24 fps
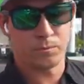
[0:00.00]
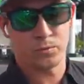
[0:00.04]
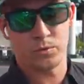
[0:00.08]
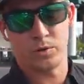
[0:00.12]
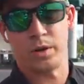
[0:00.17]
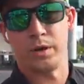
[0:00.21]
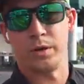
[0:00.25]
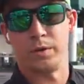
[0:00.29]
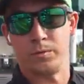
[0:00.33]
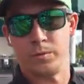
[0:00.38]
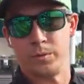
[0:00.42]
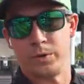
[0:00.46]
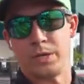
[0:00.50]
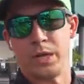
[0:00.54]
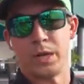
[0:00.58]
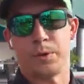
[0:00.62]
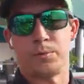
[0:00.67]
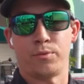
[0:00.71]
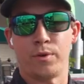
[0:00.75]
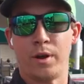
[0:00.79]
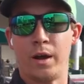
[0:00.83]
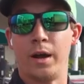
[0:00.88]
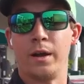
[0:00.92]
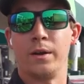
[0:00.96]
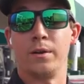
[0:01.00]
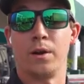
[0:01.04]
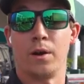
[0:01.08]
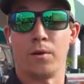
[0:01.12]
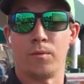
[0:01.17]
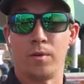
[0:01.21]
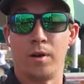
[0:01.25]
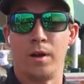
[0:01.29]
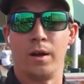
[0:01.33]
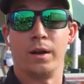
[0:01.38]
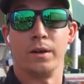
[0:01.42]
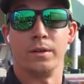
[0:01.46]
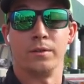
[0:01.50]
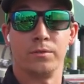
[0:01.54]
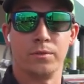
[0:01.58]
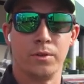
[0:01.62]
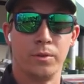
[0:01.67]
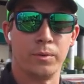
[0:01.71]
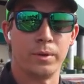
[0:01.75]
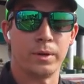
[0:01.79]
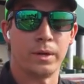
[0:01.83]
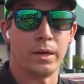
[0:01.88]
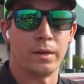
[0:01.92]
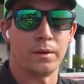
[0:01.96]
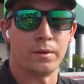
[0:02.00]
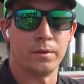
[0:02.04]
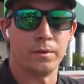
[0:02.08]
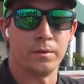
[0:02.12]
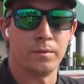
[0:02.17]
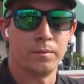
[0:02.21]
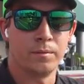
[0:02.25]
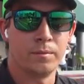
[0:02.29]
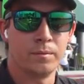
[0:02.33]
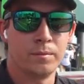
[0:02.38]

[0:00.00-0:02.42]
trying to, we take pride in our rides, so we got to,